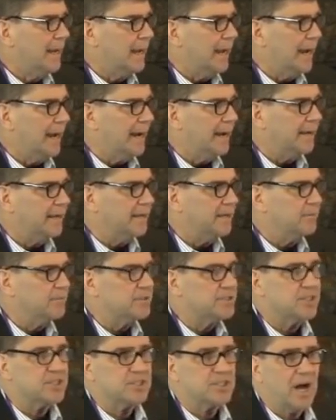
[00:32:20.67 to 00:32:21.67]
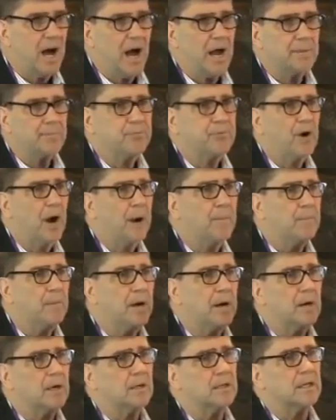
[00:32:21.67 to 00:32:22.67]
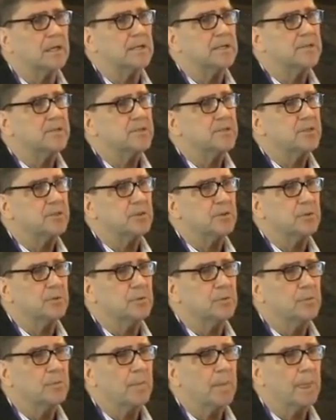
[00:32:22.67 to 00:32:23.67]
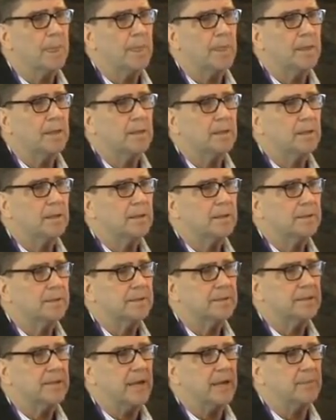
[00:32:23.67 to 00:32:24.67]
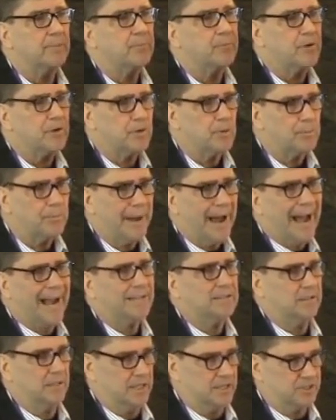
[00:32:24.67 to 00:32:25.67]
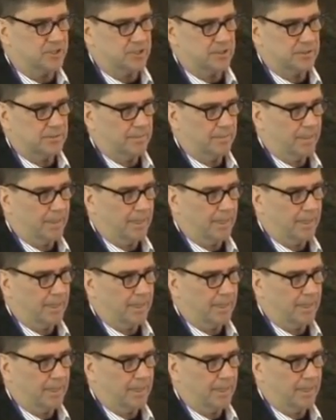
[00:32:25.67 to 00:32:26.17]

And it was designed primarily to take printer backlists.